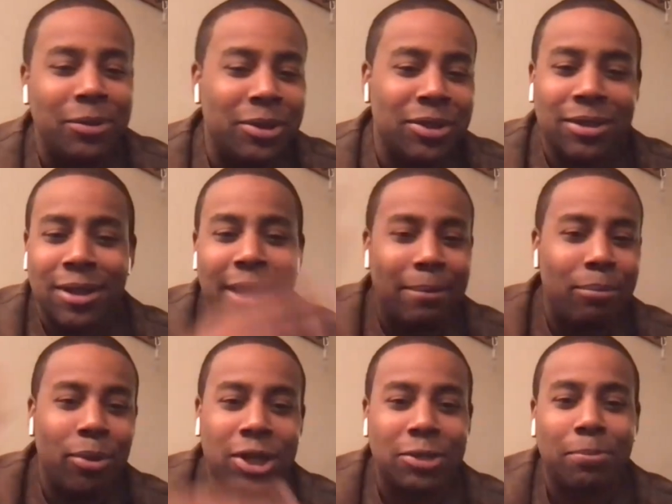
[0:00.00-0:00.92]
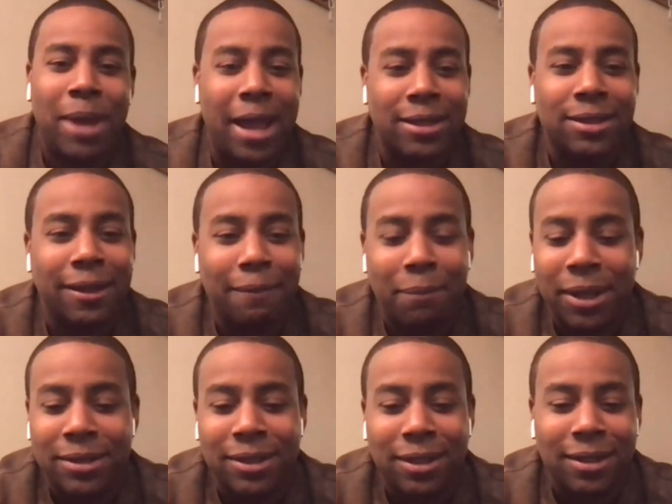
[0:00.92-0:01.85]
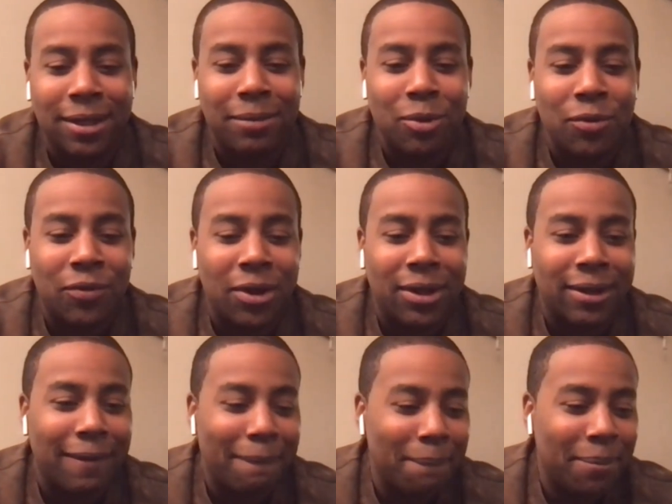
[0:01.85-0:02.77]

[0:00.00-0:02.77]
he would right. just like brush past it basically and move on.